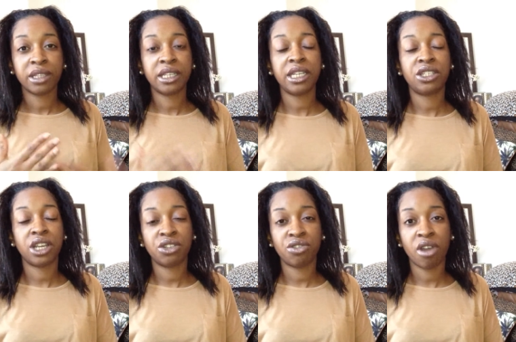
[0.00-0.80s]

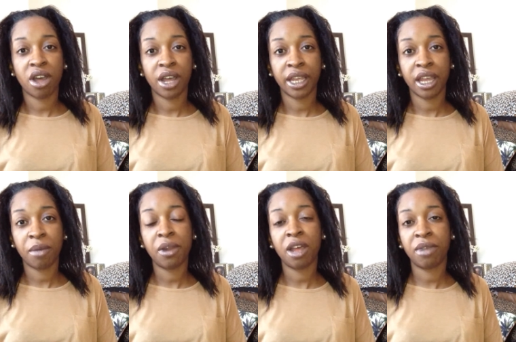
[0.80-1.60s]
t-shirt dry,
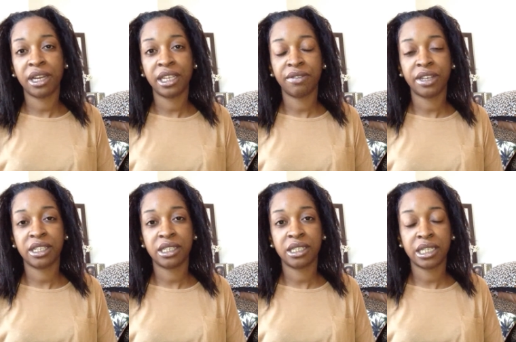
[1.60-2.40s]
apply my
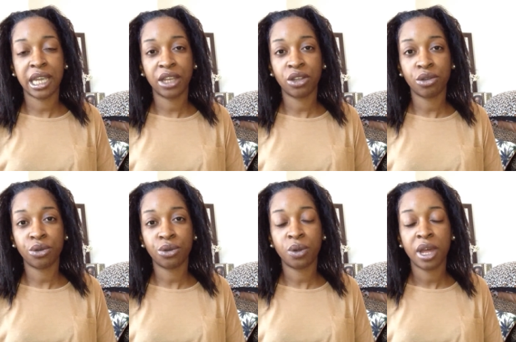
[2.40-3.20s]
leave-ins,
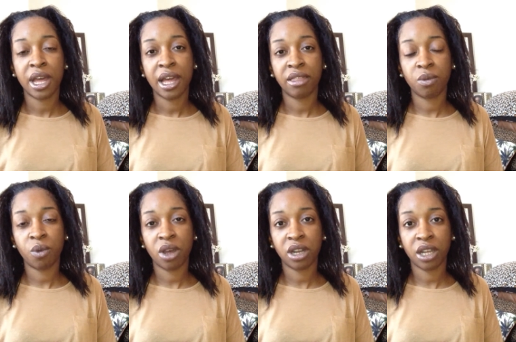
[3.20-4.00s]
detangle, and then
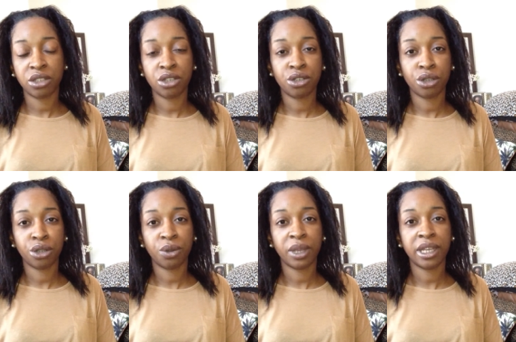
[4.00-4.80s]
what I like to
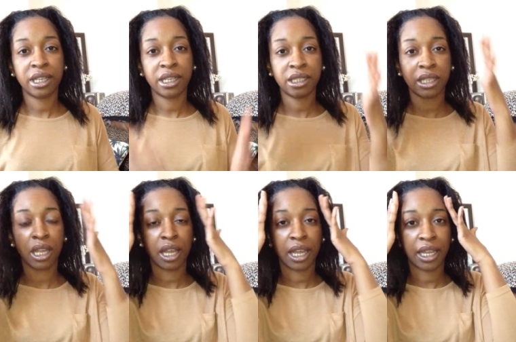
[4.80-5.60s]
do is
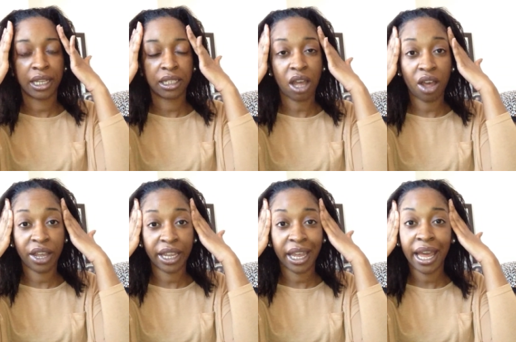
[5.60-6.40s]
I
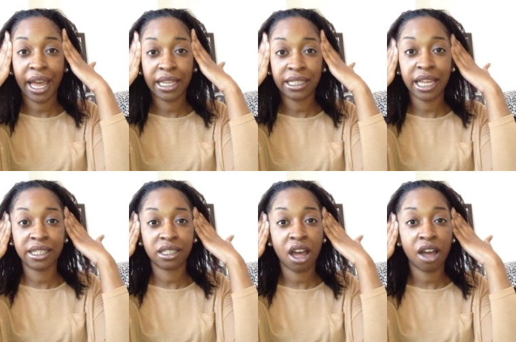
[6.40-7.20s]
tie a
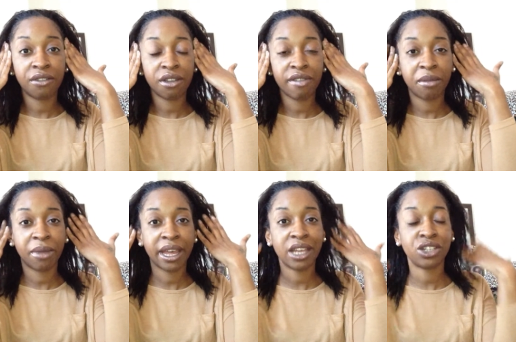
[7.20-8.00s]
satin scarf around
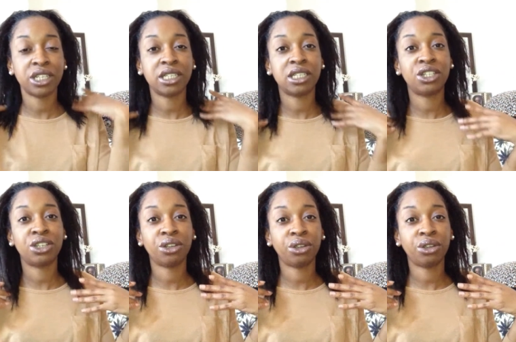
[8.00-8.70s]
my edges to